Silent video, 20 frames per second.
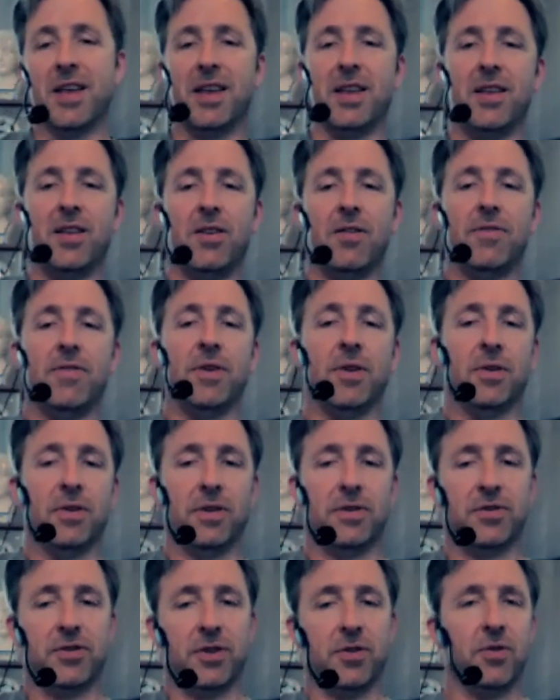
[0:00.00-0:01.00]
you feel
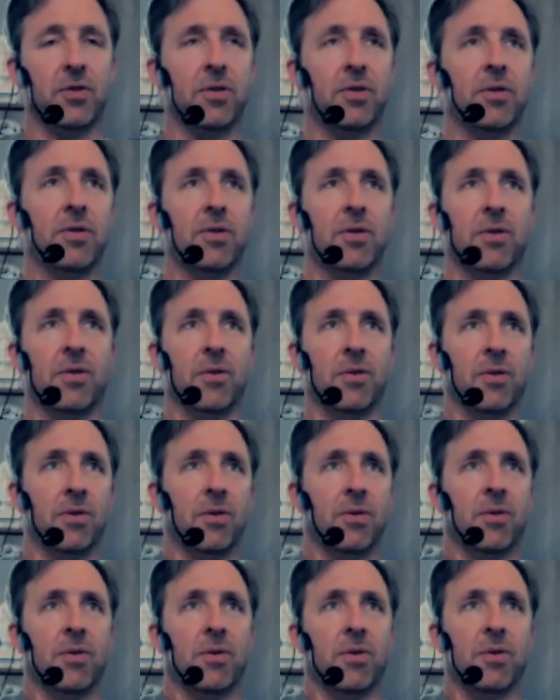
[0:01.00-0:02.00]
a jitter,
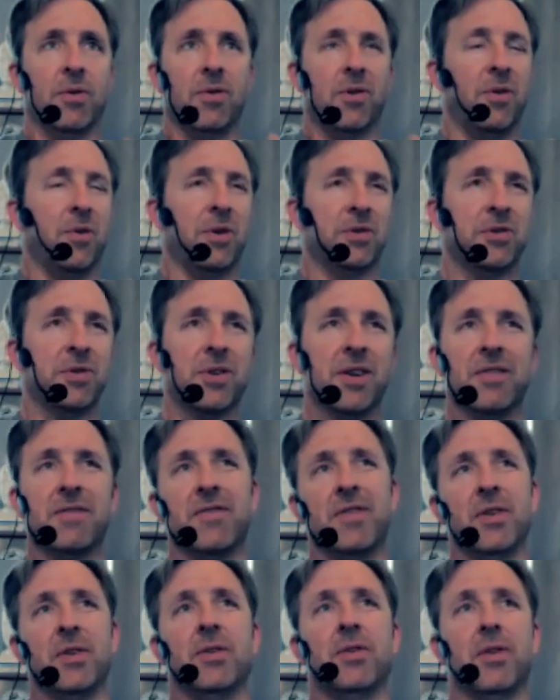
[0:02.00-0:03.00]
or you also can
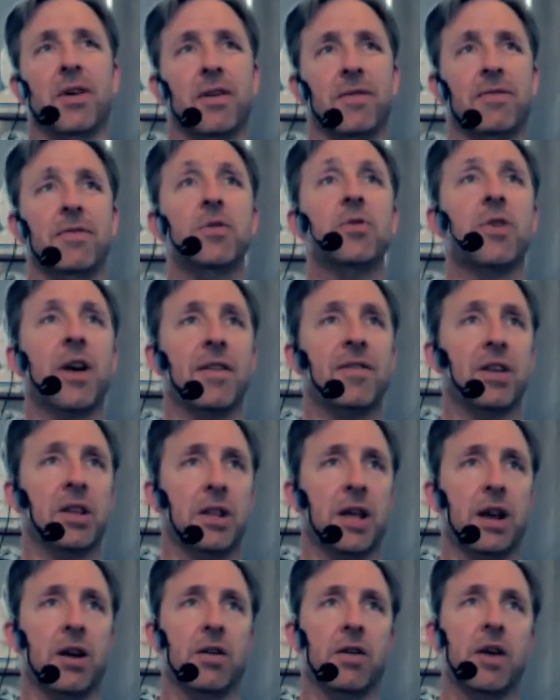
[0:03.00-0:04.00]
feel a food craving
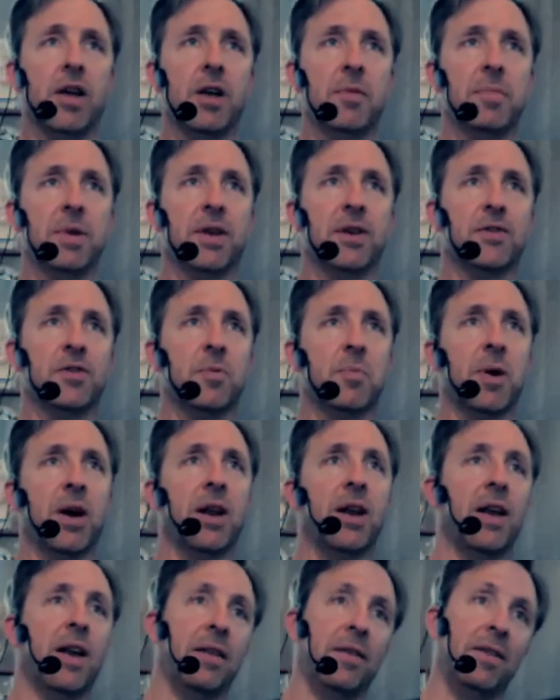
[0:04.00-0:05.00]
later because your
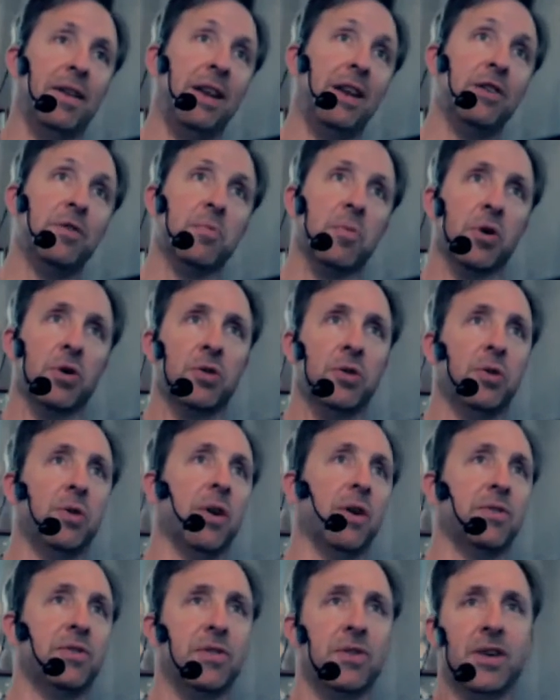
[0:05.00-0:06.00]
body needs more
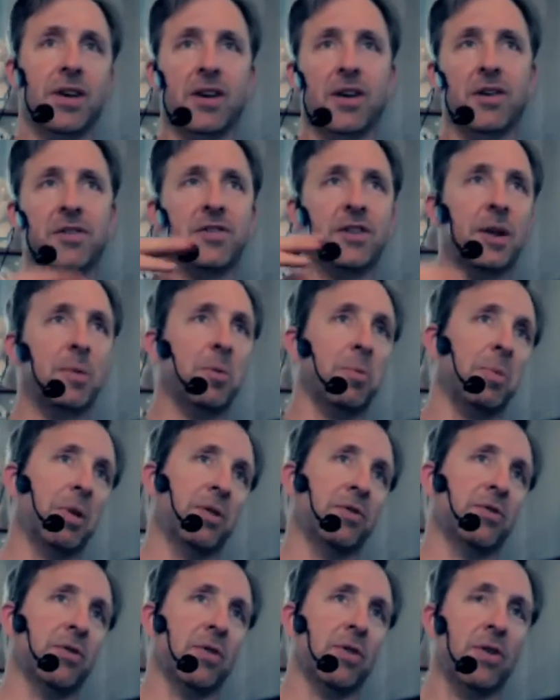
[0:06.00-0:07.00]
glucose. You get unstable
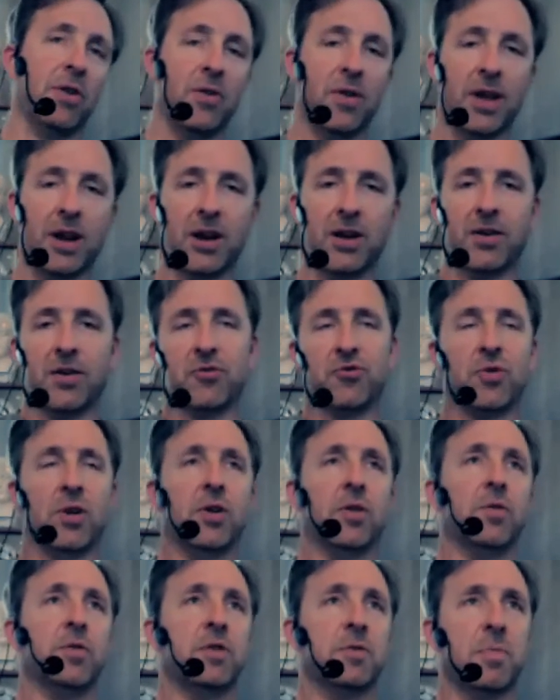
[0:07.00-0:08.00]
blood sugar, you get an
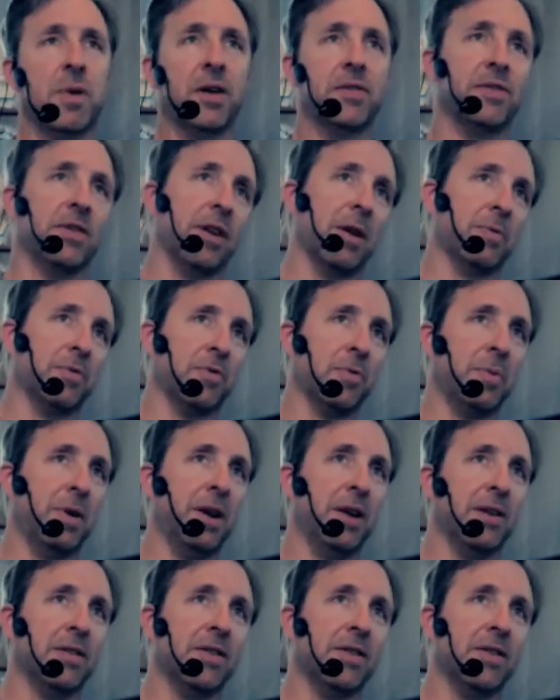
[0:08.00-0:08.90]
adrenal response that comes from eating